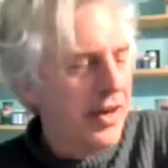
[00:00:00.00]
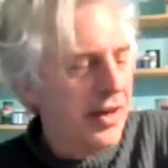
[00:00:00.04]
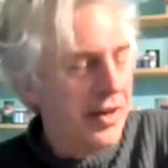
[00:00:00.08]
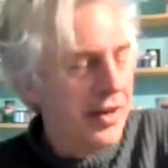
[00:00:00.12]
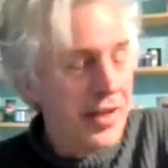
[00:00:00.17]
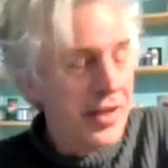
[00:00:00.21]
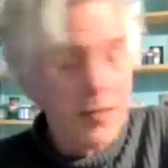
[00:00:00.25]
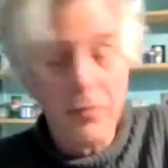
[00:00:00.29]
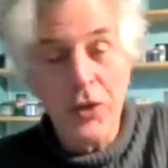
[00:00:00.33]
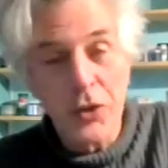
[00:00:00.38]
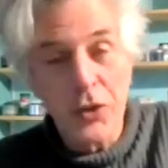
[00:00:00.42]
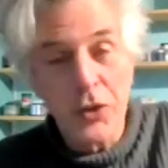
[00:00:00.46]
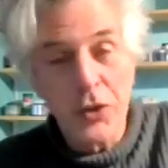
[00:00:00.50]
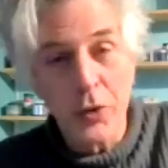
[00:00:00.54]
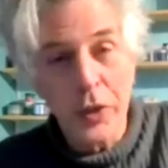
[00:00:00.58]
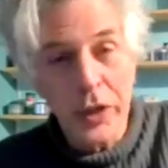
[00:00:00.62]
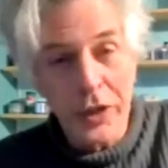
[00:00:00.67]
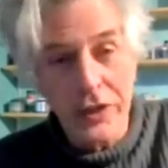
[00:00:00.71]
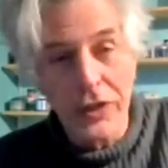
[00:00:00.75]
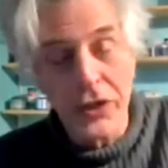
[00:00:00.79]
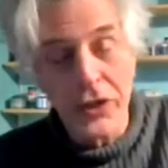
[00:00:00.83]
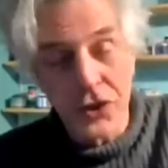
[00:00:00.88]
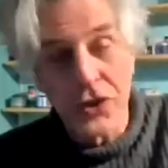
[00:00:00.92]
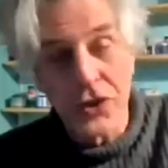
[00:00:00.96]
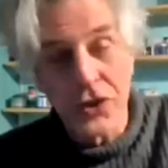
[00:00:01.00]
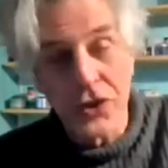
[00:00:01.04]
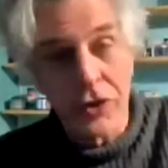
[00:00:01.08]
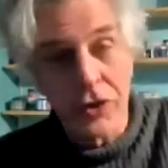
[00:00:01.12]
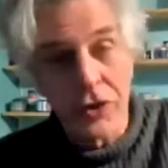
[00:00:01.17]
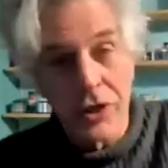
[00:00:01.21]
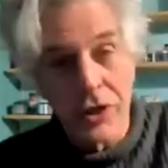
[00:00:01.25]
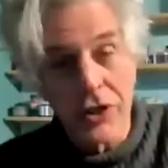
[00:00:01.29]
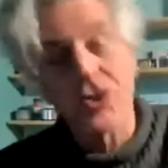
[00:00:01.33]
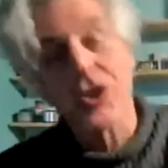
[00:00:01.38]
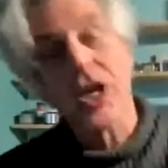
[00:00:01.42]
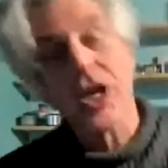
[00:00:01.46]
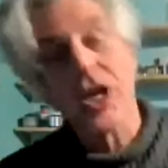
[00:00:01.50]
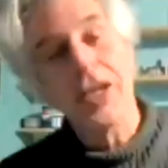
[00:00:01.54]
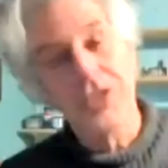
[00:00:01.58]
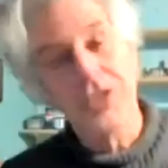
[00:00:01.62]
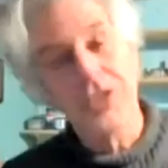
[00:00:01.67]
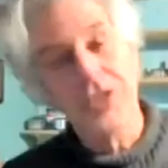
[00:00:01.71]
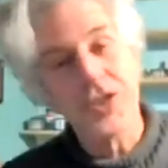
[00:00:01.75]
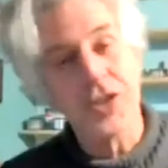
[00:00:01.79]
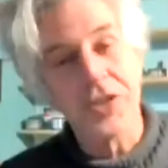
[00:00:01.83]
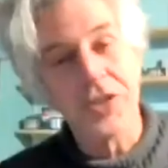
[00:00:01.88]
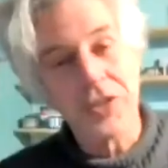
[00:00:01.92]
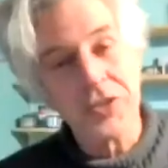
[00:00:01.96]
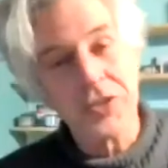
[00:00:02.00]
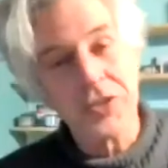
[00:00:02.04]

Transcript: in between these serious, sad songs.